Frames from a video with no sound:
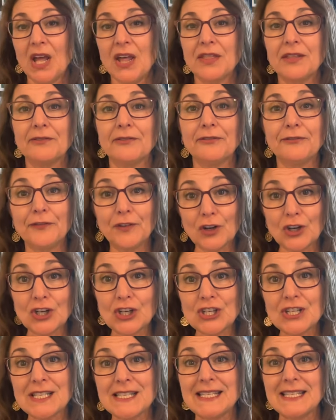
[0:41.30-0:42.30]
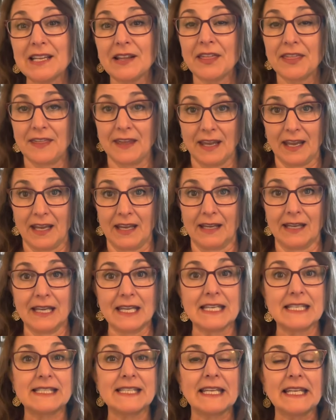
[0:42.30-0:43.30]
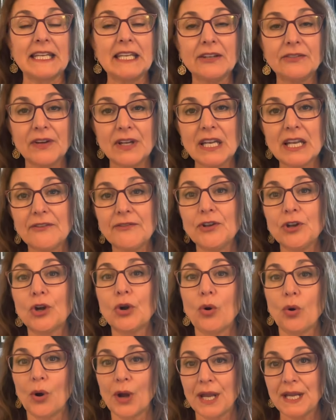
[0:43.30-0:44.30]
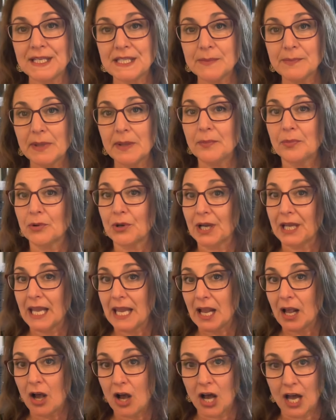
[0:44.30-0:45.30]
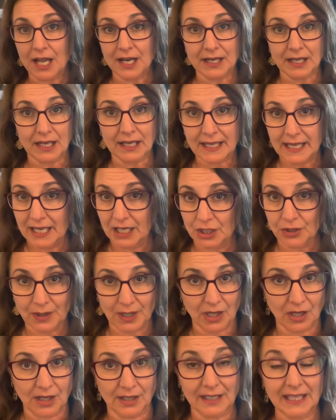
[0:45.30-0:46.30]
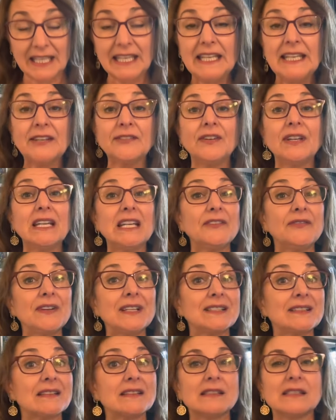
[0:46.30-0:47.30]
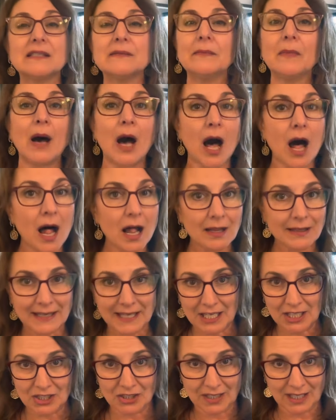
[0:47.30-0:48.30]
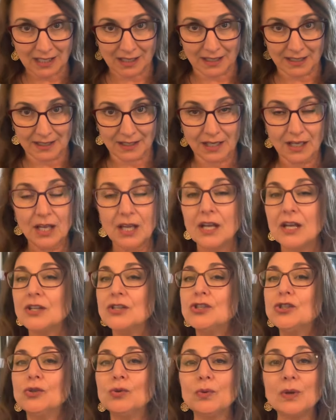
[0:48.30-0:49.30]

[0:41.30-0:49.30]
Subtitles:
The first thing is, even if you're going to be bringing on a carry-on, even if it's a small carry-on, do